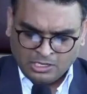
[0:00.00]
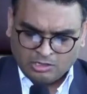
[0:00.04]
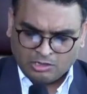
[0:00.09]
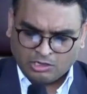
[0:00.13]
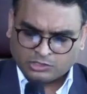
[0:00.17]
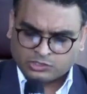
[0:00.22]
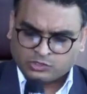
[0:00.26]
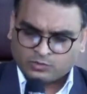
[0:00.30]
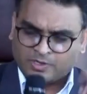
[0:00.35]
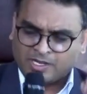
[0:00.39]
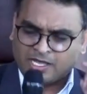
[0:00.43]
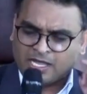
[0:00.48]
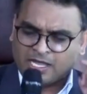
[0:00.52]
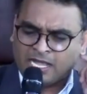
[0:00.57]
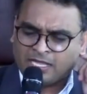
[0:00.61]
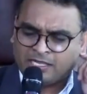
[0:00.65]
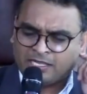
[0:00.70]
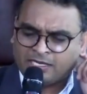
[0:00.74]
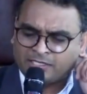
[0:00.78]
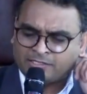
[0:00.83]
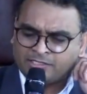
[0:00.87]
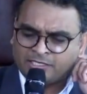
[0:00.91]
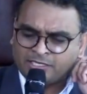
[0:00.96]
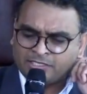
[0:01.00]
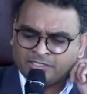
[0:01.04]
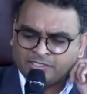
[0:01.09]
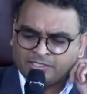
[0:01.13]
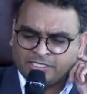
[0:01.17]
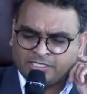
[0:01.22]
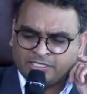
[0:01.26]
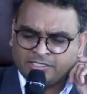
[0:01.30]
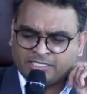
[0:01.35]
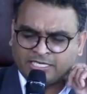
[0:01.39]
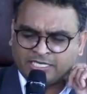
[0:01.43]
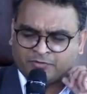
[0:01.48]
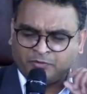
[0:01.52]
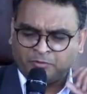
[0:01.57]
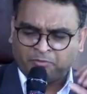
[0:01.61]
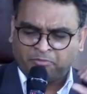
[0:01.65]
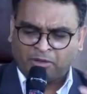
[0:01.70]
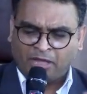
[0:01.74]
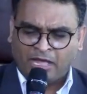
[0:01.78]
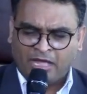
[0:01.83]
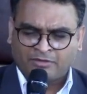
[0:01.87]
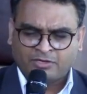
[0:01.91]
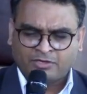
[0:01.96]
Also want to highlight the other thing that we
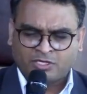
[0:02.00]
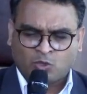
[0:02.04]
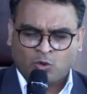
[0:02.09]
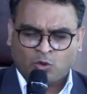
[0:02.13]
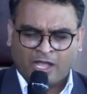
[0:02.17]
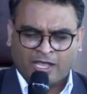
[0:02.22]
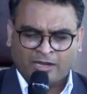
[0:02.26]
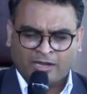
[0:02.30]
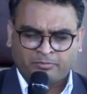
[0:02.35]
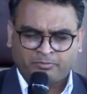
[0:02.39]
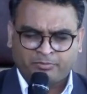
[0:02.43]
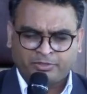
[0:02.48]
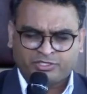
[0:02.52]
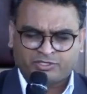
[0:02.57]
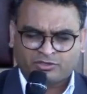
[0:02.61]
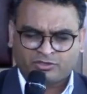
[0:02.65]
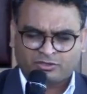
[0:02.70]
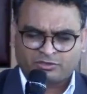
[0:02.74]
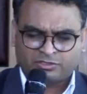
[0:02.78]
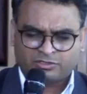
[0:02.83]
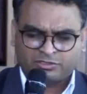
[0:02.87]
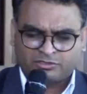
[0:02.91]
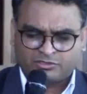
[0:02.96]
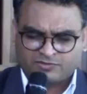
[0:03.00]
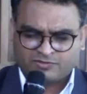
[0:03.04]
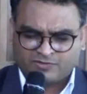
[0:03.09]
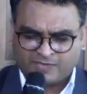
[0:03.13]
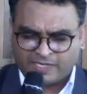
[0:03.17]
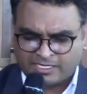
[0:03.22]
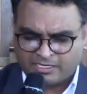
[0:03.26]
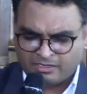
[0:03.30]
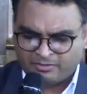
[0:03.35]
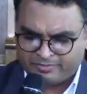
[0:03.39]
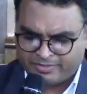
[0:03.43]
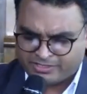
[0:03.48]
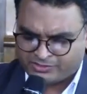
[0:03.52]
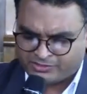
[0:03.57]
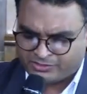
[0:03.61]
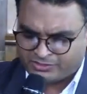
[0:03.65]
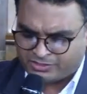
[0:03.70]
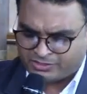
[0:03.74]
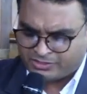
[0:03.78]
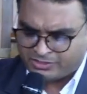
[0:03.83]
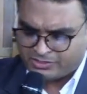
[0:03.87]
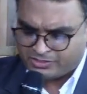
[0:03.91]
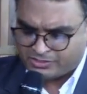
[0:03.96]
pondered quite a bit on the second
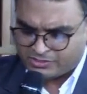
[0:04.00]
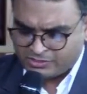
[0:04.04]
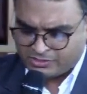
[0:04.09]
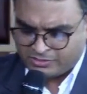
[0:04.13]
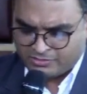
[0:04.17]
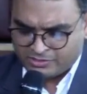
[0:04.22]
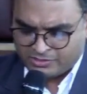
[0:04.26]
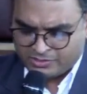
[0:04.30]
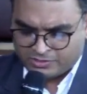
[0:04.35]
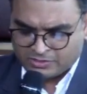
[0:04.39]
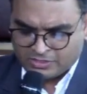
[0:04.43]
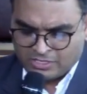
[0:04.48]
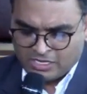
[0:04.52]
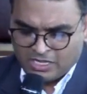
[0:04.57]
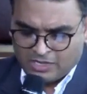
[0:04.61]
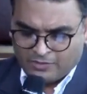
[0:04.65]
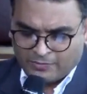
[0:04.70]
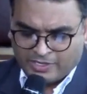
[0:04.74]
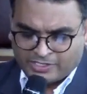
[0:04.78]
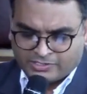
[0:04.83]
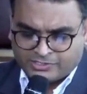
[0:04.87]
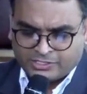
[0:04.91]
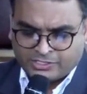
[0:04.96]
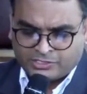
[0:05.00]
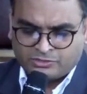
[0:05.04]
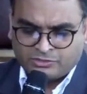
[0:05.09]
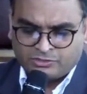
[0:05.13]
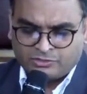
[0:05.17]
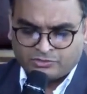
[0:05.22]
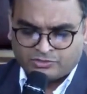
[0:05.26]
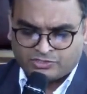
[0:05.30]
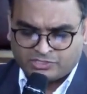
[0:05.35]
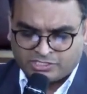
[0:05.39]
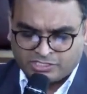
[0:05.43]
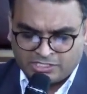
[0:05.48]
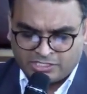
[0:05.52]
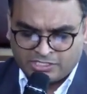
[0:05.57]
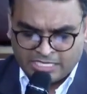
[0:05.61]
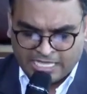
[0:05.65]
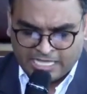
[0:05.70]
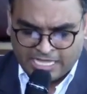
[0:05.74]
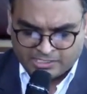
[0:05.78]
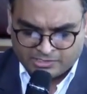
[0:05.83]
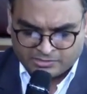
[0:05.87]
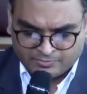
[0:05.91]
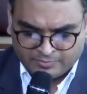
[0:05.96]
message in this series, where I said to you, sin
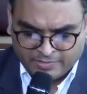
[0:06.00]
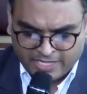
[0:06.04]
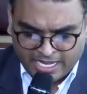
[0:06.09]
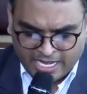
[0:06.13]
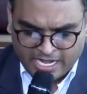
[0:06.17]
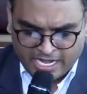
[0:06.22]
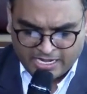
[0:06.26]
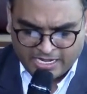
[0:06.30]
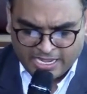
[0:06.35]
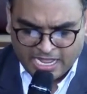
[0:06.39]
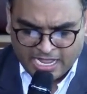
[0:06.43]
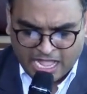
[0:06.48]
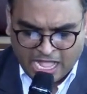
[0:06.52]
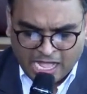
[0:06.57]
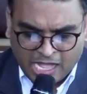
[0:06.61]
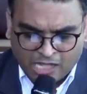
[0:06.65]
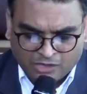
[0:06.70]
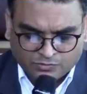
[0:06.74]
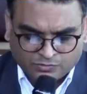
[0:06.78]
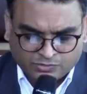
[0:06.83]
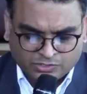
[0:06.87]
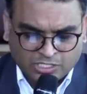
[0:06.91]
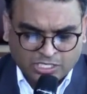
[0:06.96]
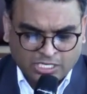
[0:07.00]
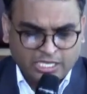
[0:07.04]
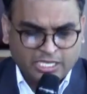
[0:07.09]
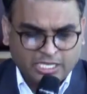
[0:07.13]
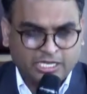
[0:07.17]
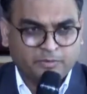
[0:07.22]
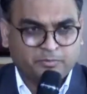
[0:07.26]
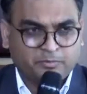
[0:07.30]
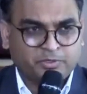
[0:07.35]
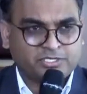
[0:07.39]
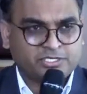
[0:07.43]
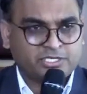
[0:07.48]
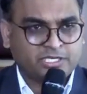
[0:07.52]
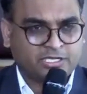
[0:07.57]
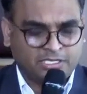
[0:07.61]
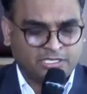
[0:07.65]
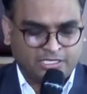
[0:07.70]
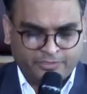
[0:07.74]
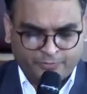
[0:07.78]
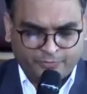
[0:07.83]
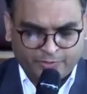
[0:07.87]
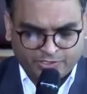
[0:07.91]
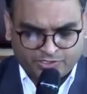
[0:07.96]
has made a house in a
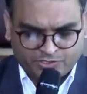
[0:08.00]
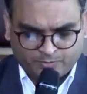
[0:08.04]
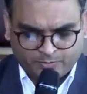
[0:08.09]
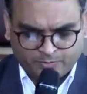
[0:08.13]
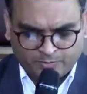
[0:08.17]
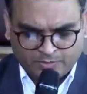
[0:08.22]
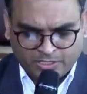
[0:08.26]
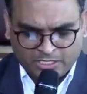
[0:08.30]
particular place.